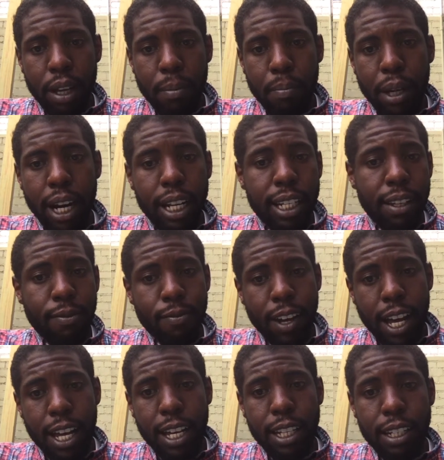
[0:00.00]
But I did
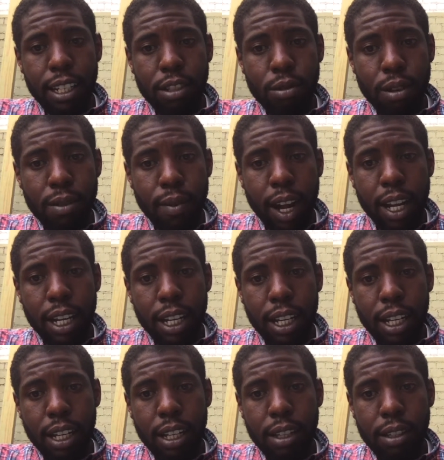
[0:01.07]
find the
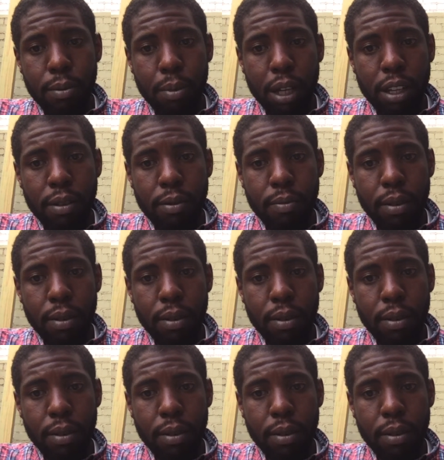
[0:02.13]
screenwriting to be